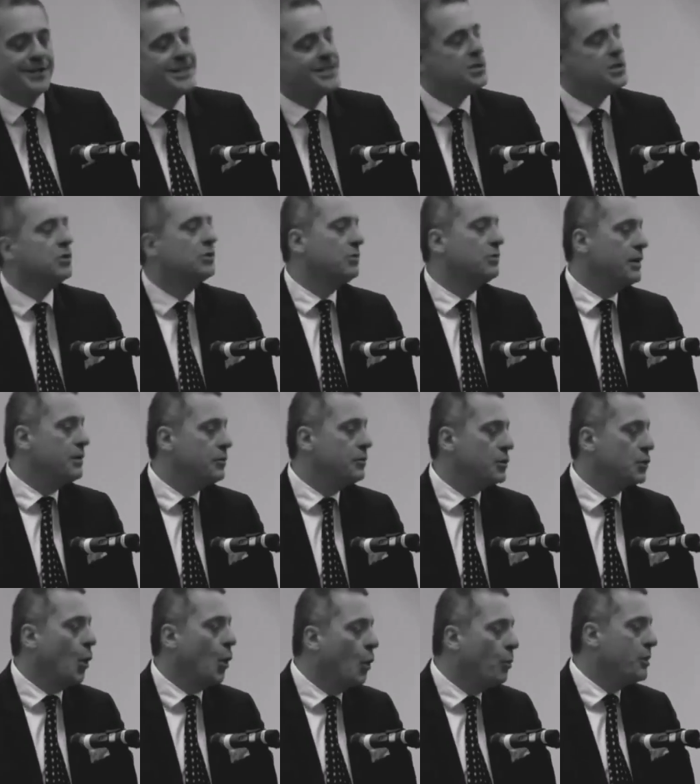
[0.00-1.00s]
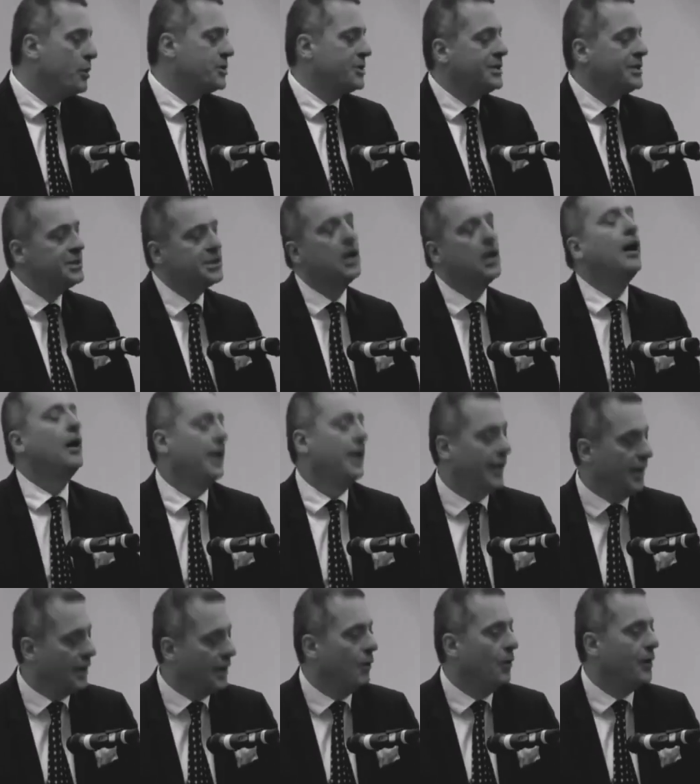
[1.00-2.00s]
disagree with almost
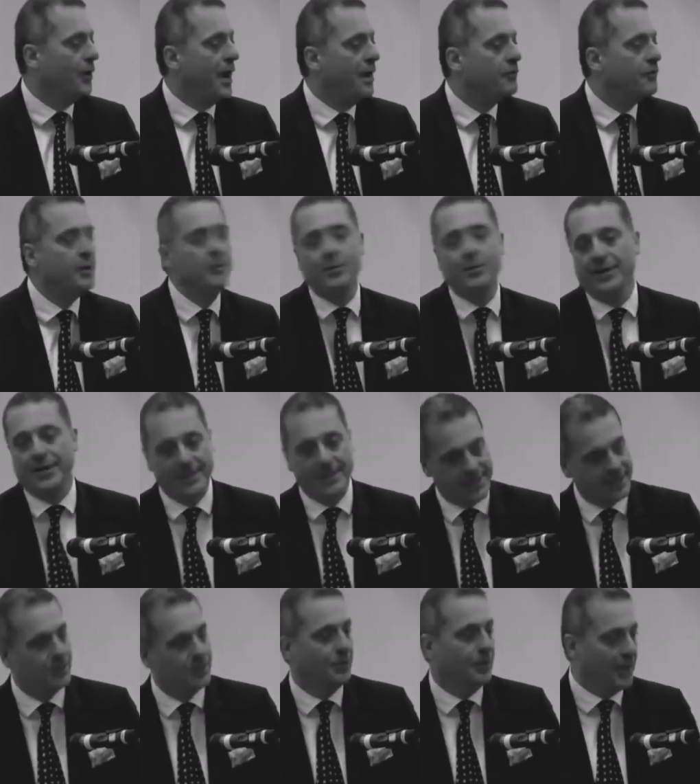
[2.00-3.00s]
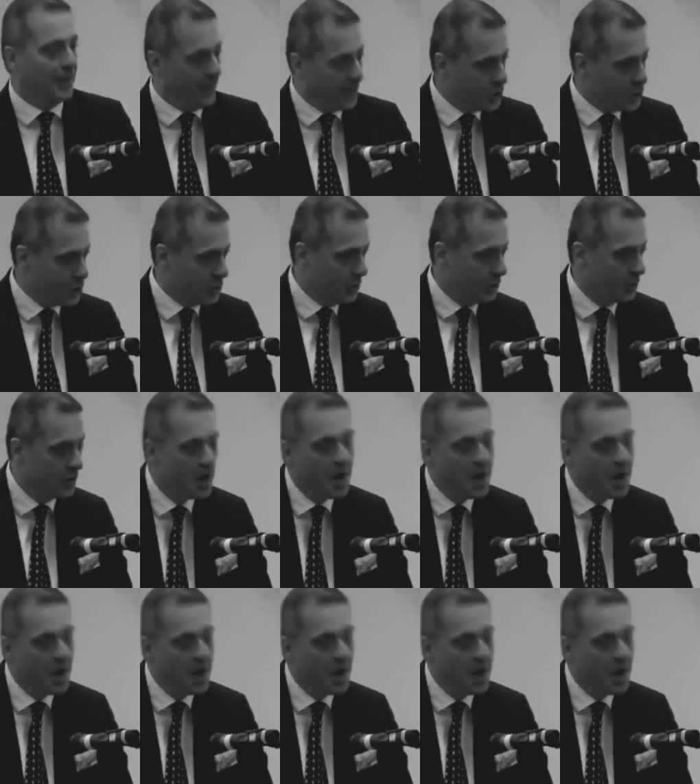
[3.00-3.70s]
entirely on every political issue.